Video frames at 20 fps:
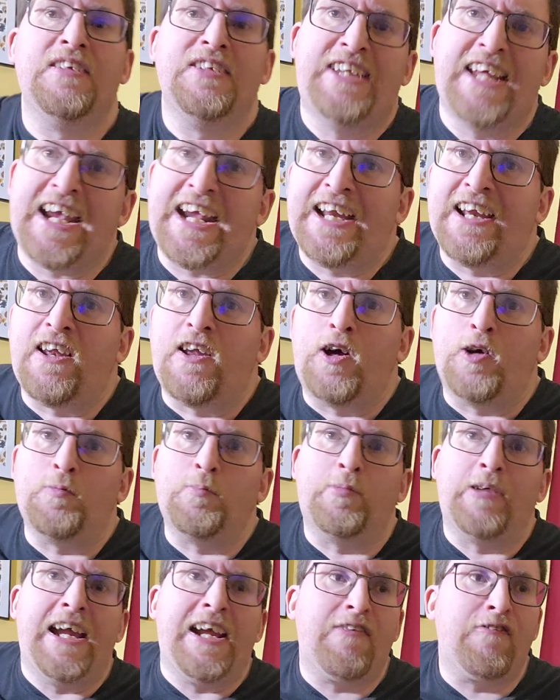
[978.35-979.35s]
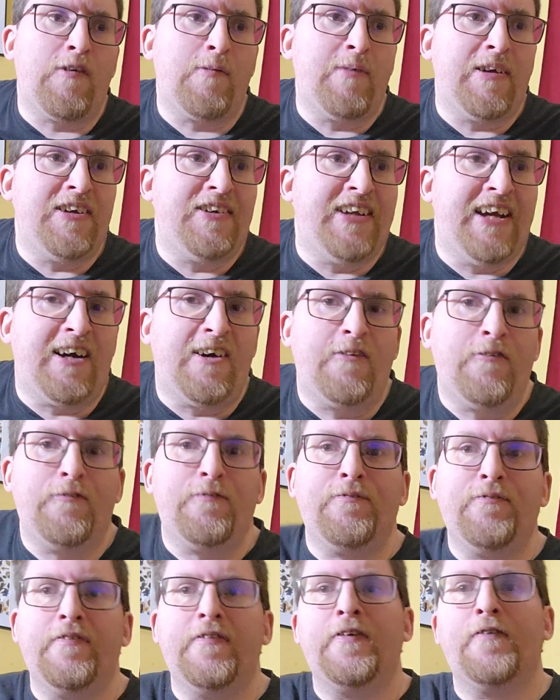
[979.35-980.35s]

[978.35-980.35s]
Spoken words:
taking a long break from it until